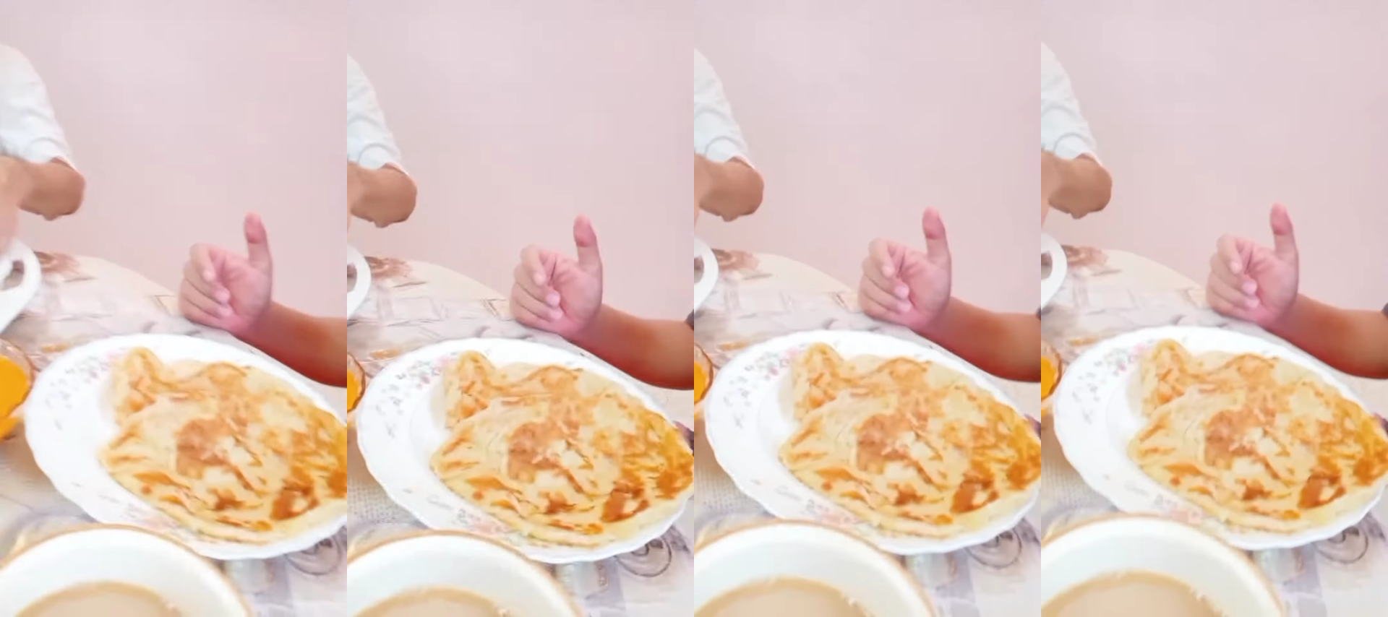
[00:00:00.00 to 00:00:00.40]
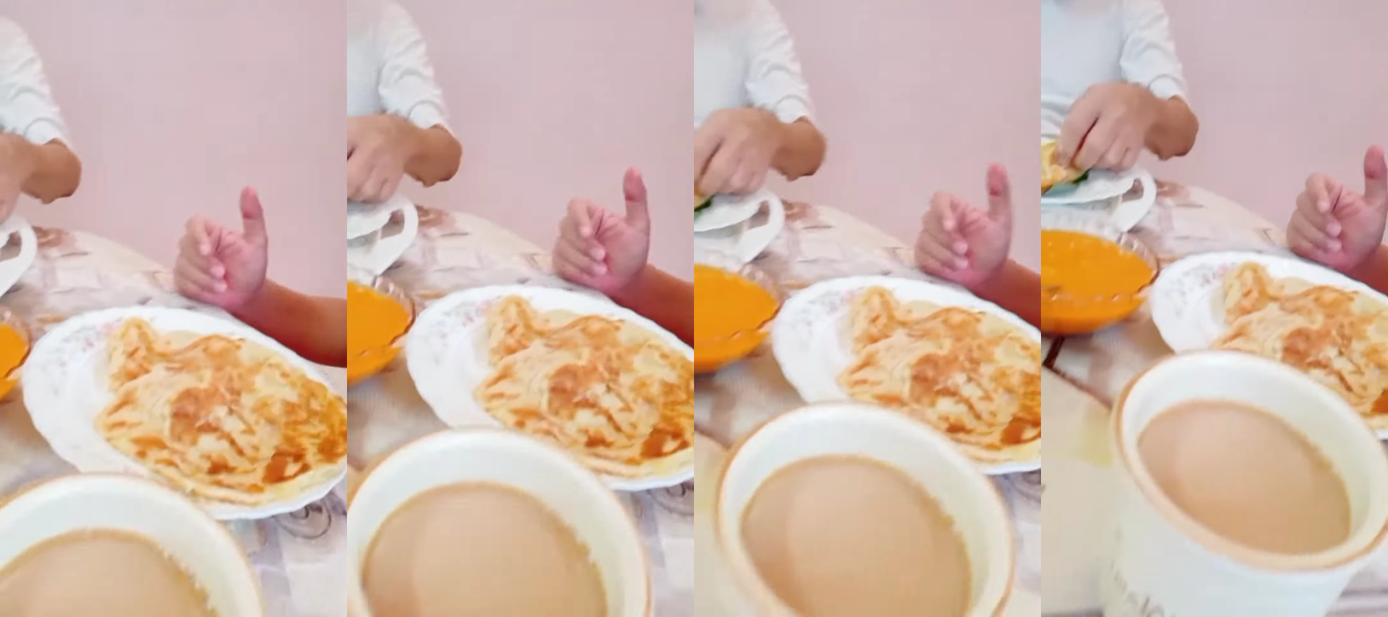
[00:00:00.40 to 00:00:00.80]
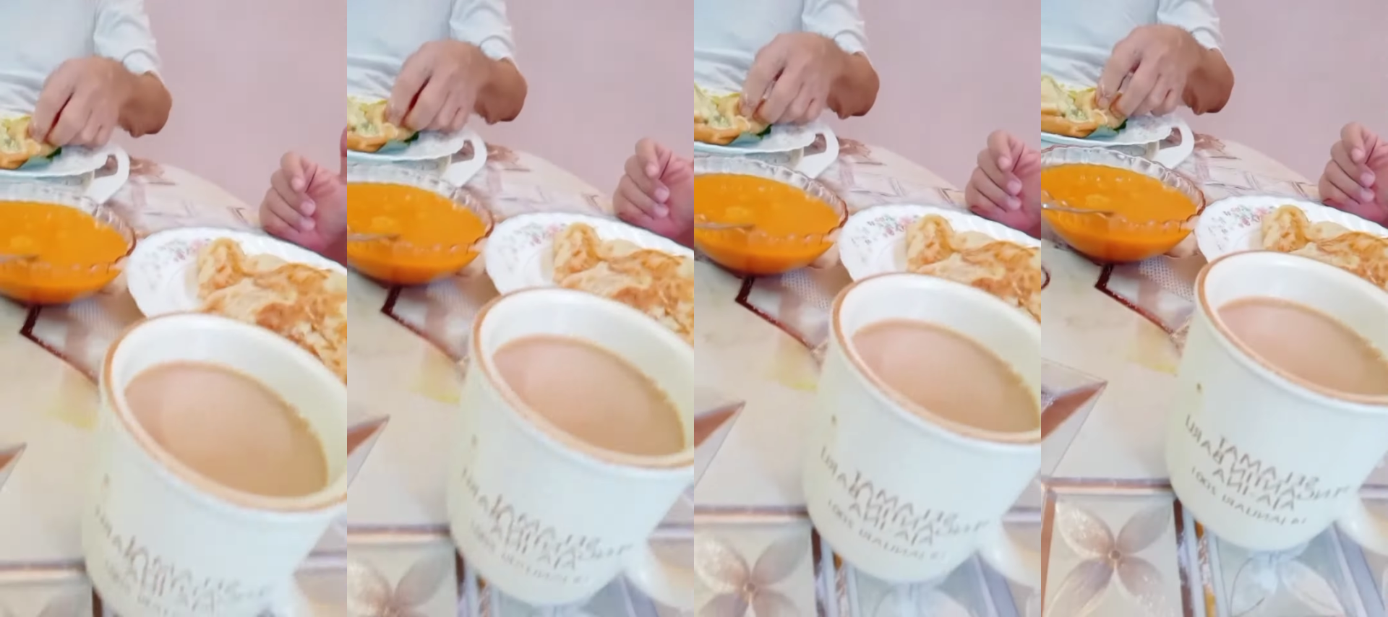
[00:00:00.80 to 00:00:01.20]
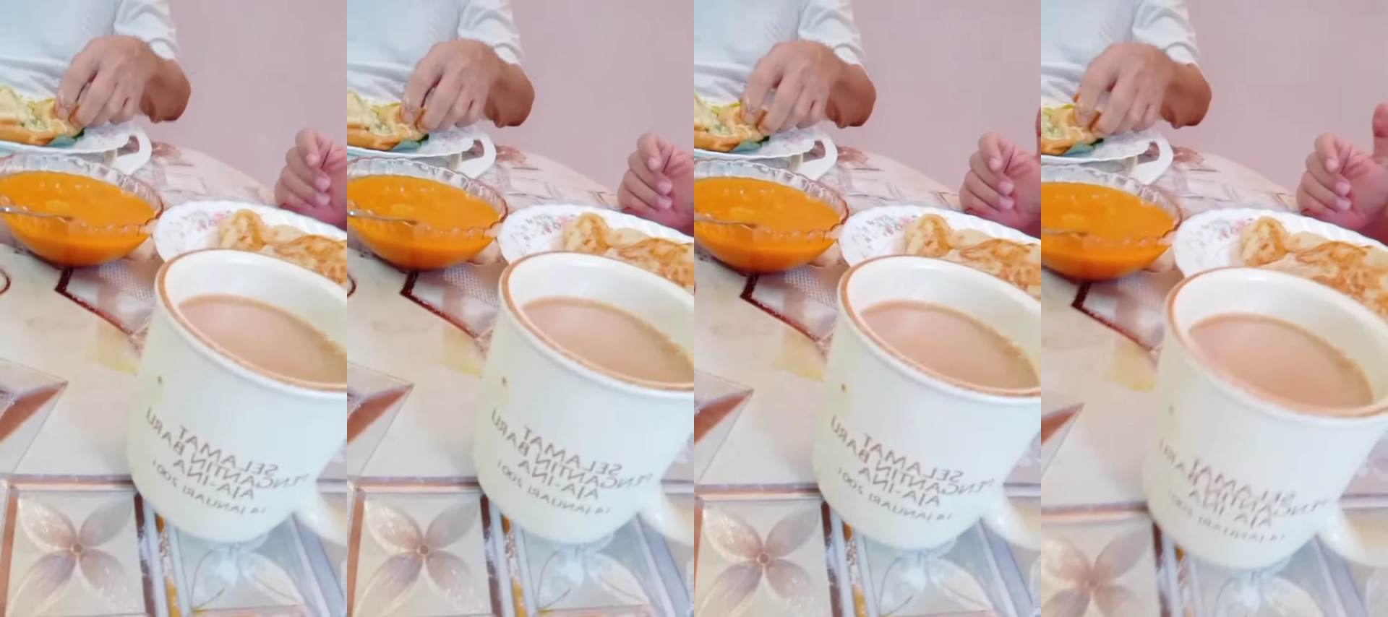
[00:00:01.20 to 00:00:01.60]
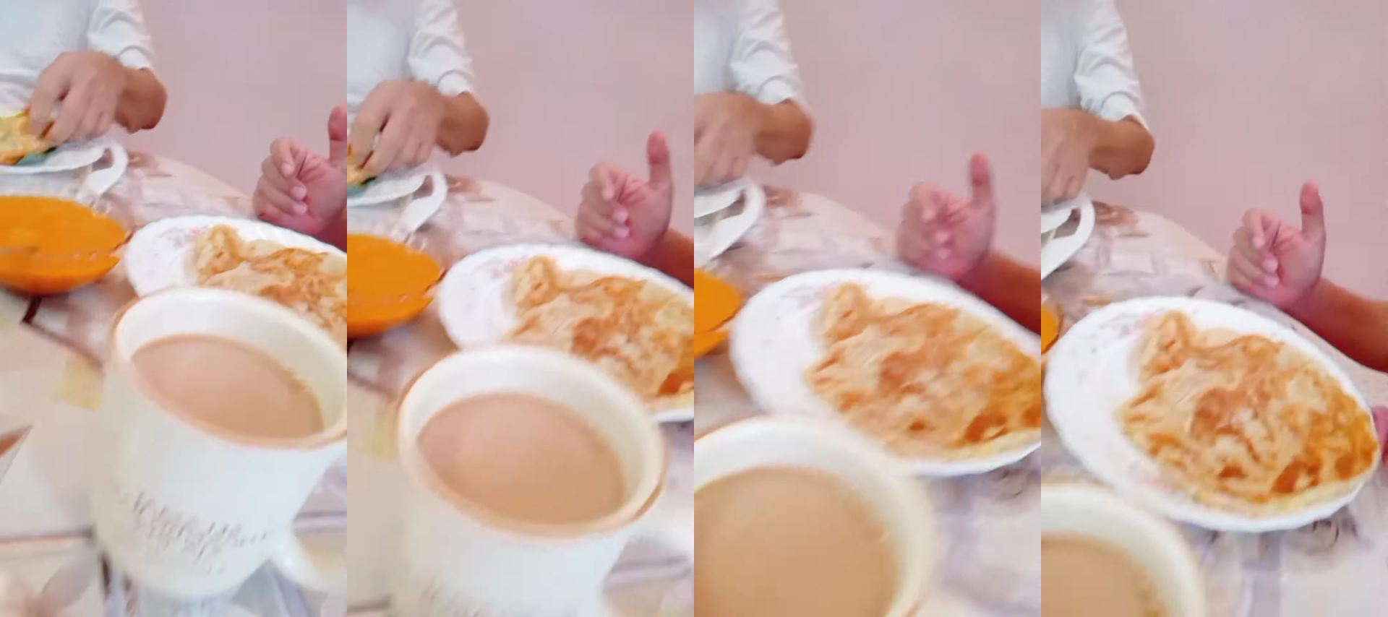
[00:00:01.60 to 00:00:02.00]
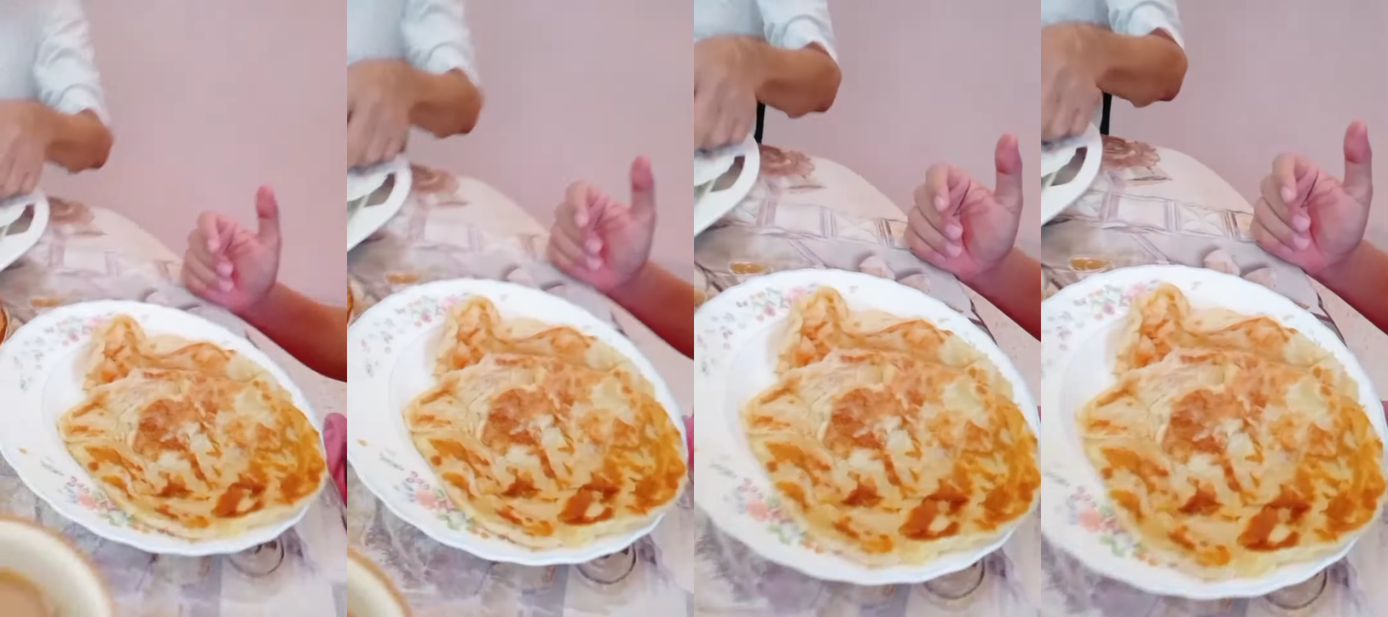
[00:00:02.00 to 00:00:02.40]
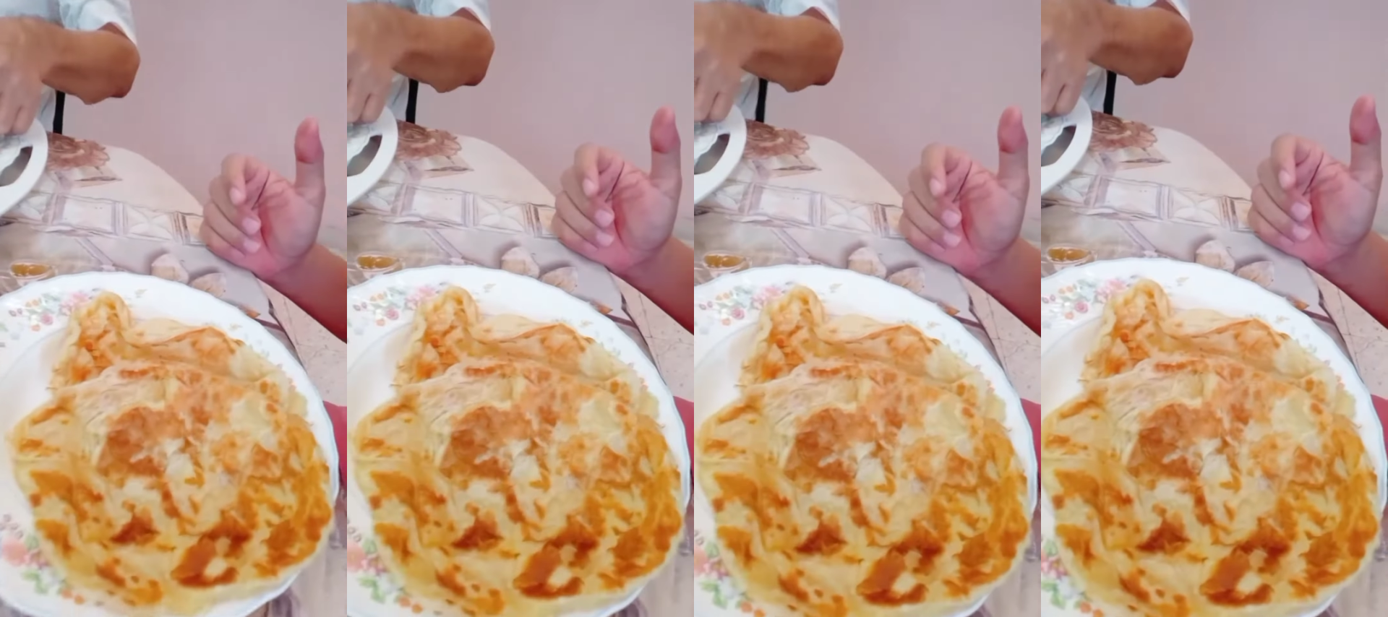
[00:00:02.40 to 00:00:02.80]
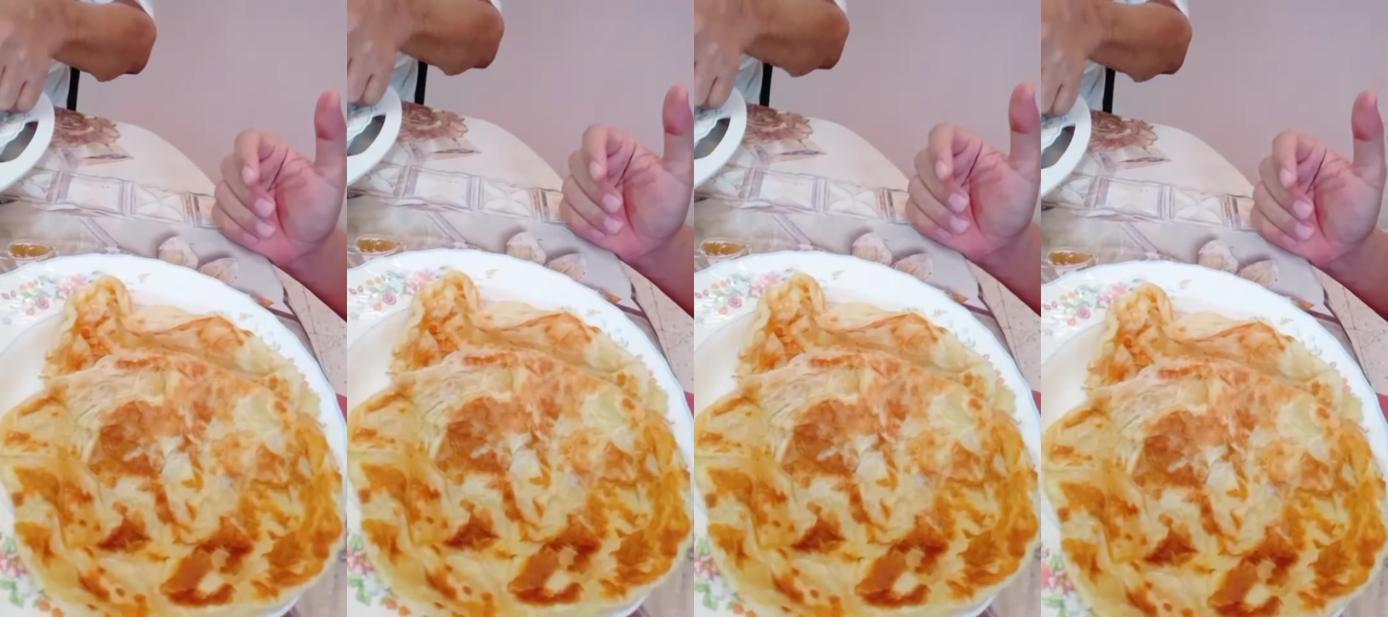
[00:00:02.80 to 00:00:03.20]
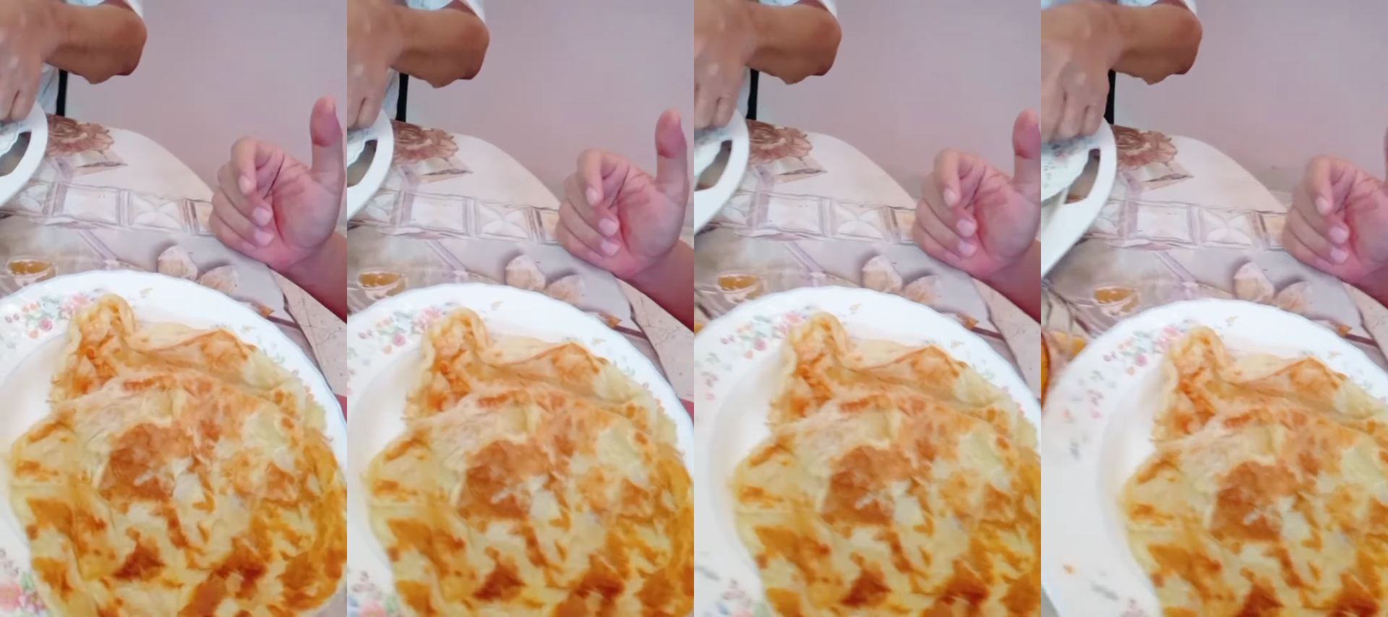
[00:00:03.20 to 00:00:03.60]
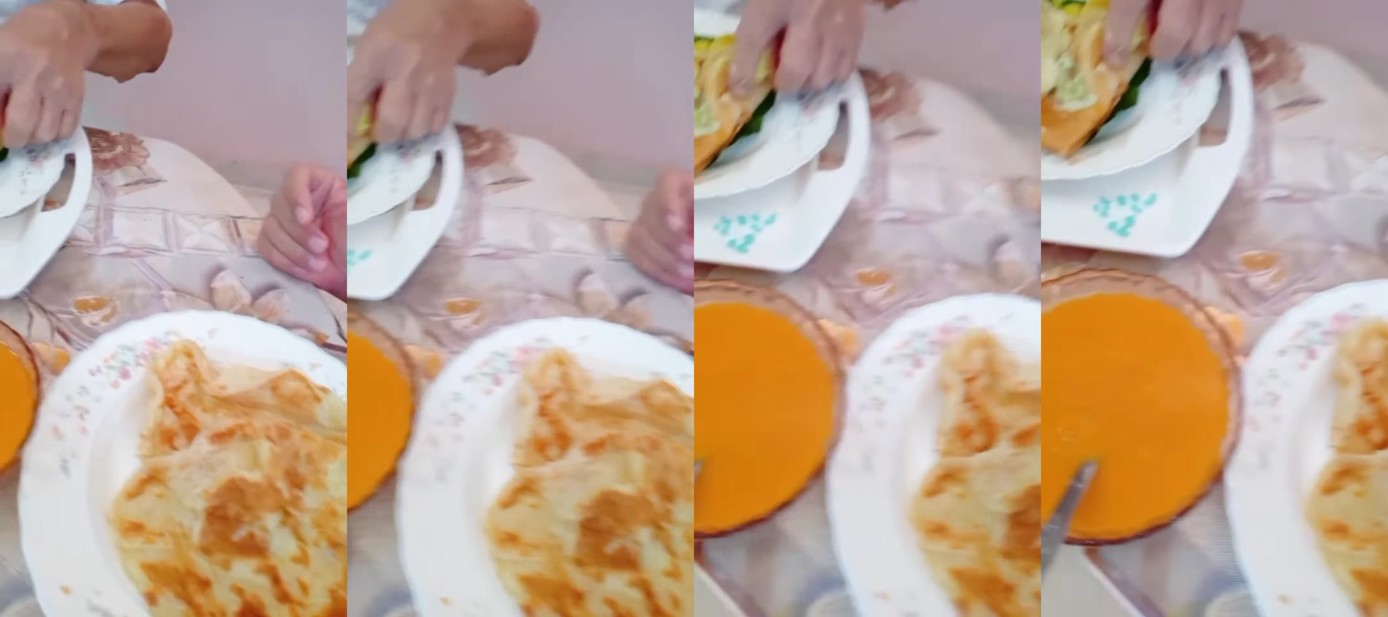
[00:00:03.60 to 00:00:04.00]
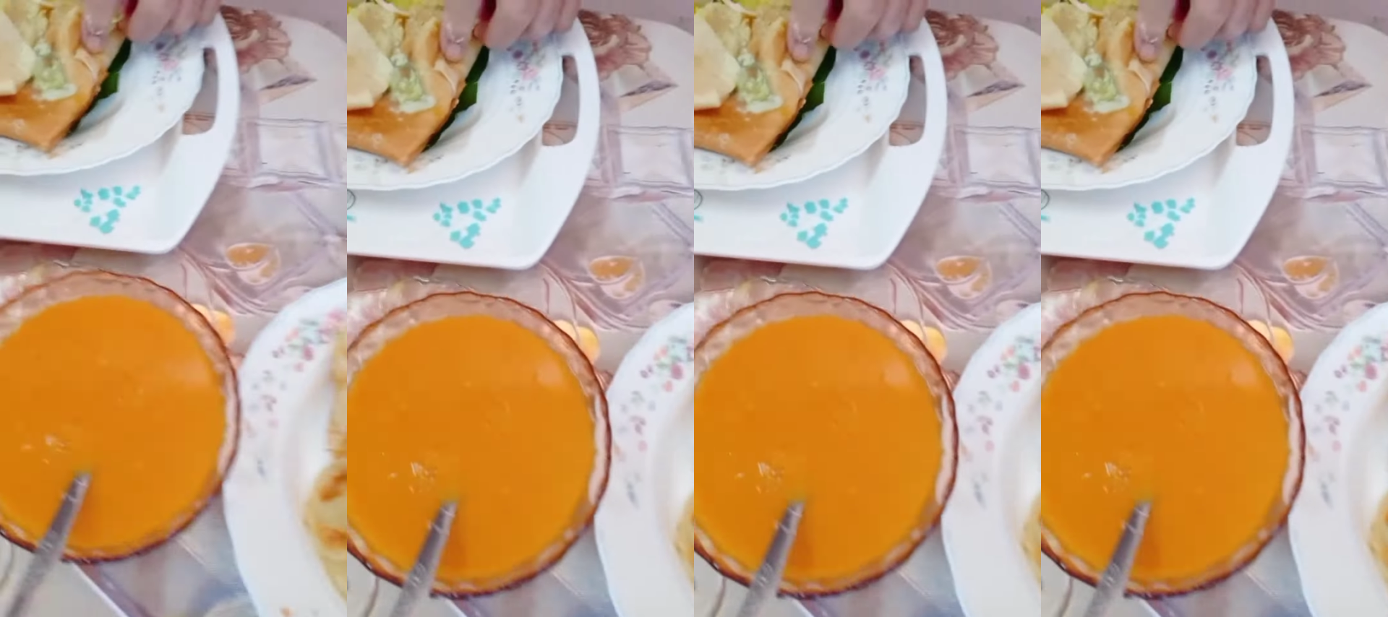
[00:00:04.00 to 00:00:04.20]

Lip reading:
[unreadable: no face in view]